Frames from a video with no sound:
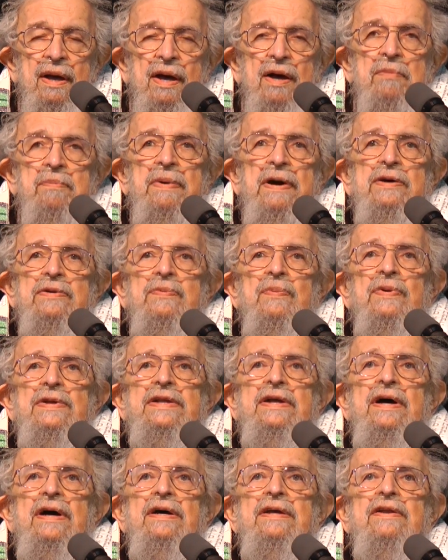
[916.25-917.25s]
about
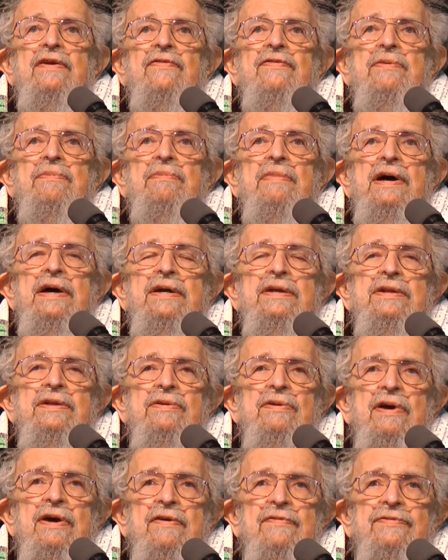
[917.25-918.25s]
what kind of a mind
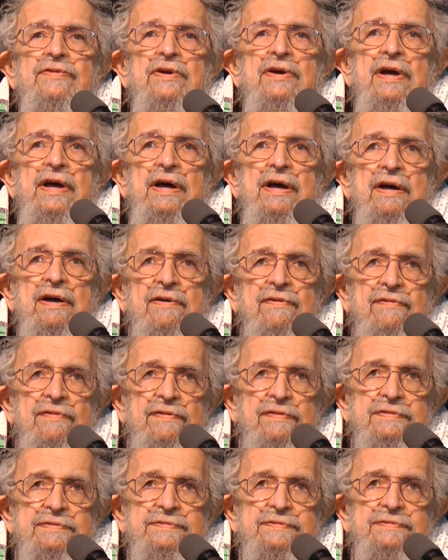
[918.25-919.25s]
you have to
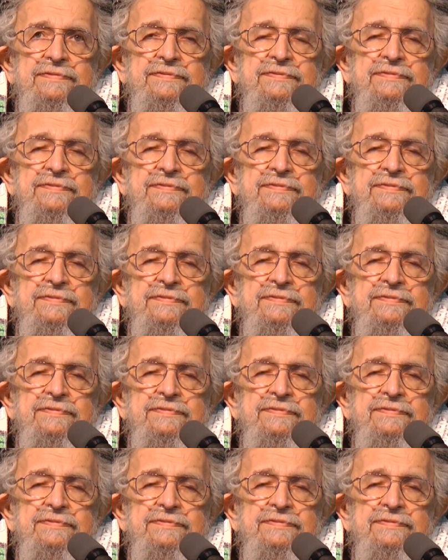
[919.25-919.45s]
have.